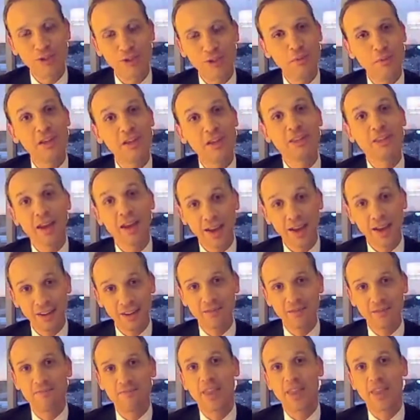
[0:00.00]
assuming
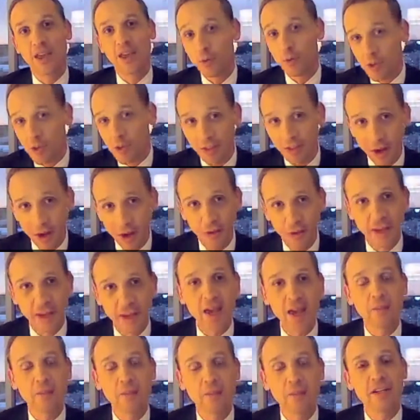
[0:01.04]
that they would be the only
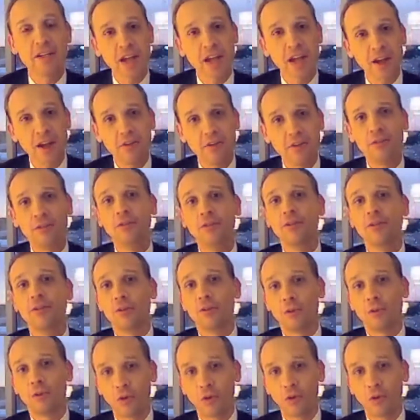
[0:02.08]
game in town
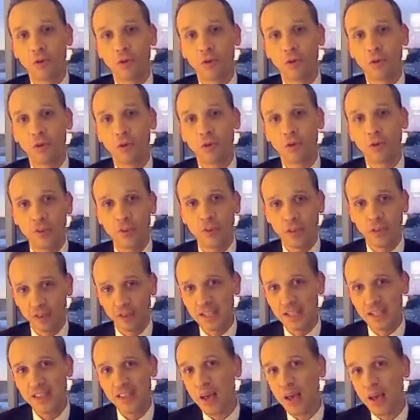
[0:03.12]
or at least
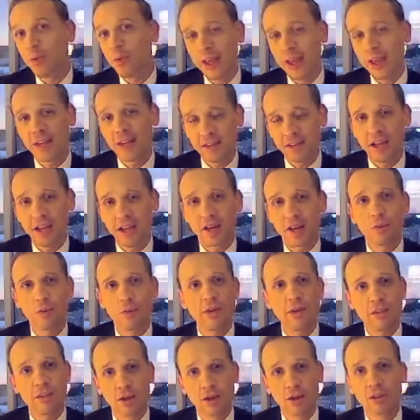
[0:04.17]
that plan design would be the
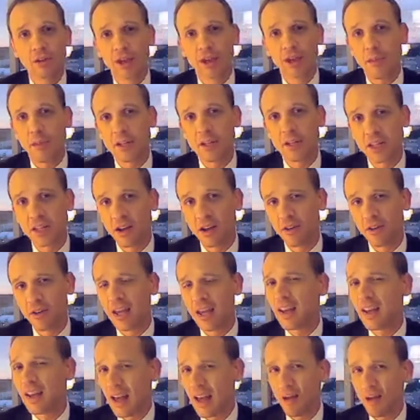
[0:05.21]
only game in town. And
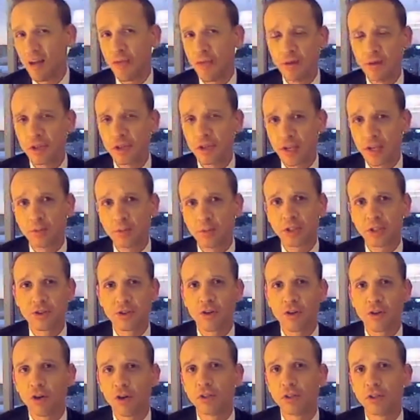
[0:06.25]
now those assumptions
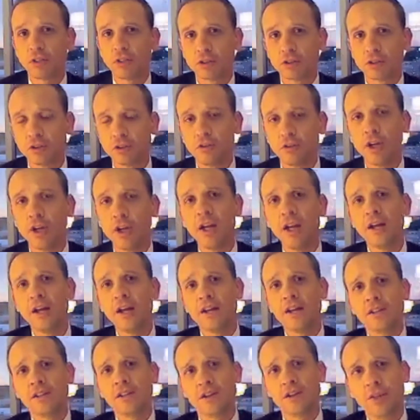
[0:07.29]
aren't holding true.
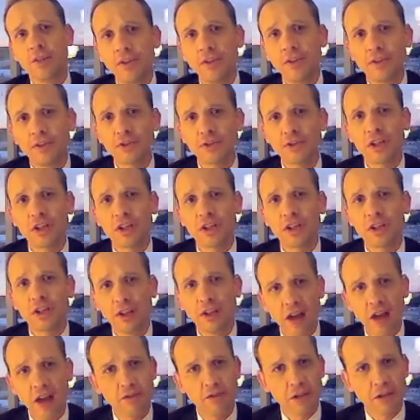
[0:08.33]
So I think there's a lot
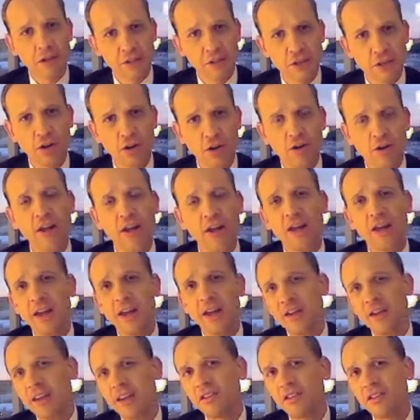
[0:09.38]
of concern
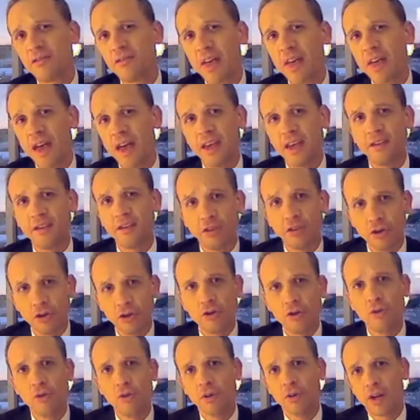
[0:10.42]
if they
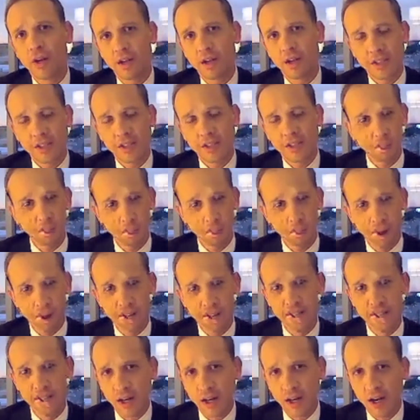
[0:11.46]
do uh, take the
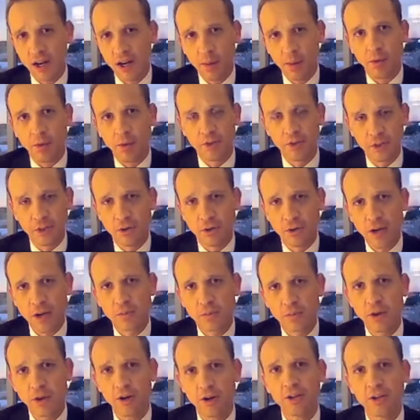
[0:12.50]
president up on this
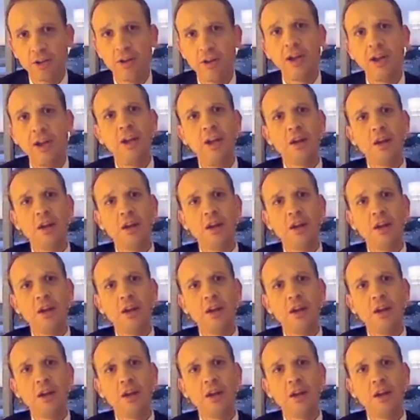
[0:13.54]
grace period.